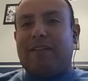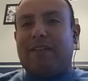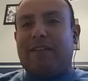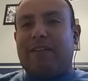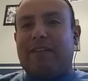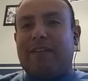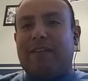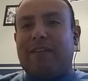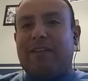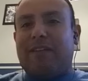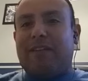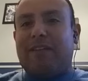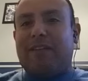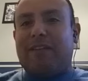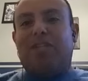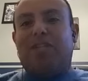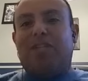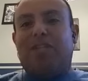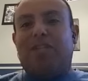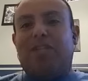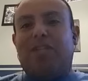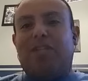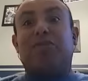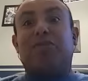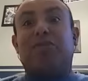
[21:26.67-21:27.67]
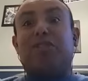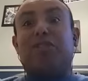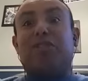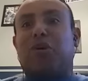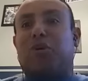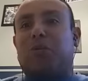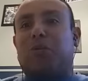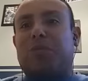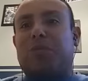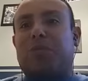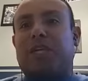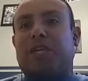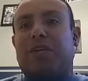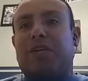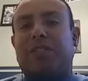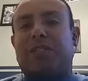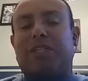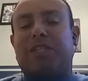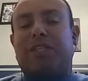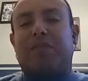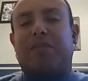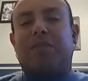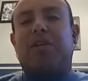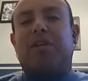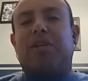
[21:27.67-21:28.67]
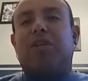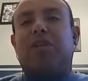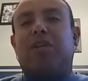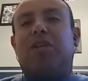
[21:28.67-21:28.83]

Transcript: fans around here because there is no hometown team.